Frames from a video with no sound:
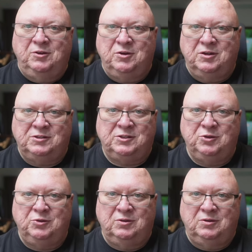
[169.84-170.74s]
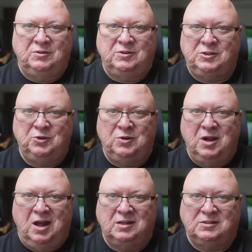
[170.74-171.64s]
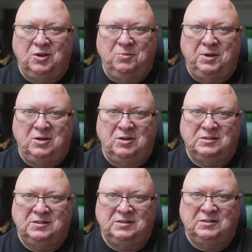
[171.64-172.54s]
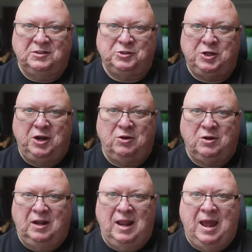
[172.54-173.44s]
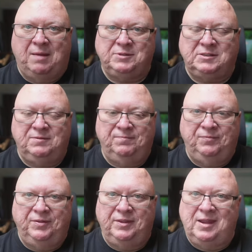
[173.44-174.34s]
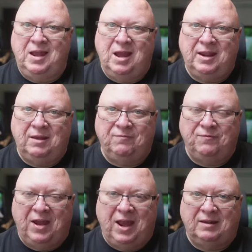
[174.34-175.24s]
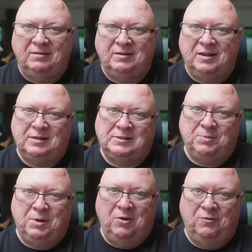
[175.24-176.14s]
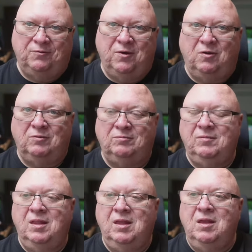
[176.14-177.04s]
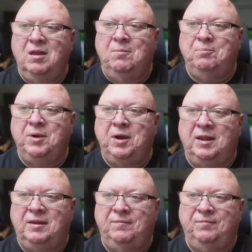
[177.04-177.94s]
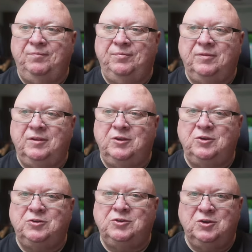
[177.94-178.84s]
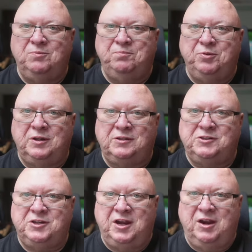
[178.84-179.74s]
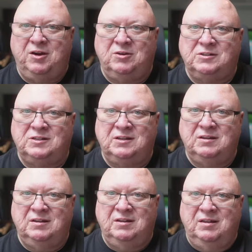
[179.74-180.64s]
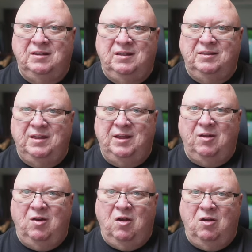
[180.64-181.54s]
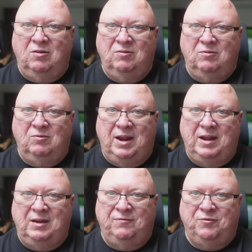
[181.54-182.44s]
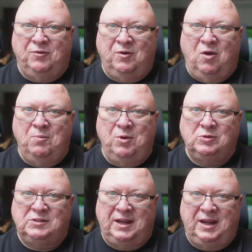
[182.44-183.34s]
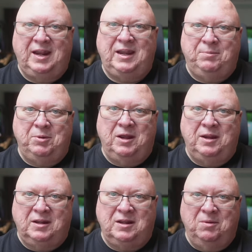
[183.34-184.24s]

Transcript: you're going to sue Costco because the chair collapsed. Now, I am fat. That's my own fault. But you shouldn't put chairs that aren't rated for almost anybody to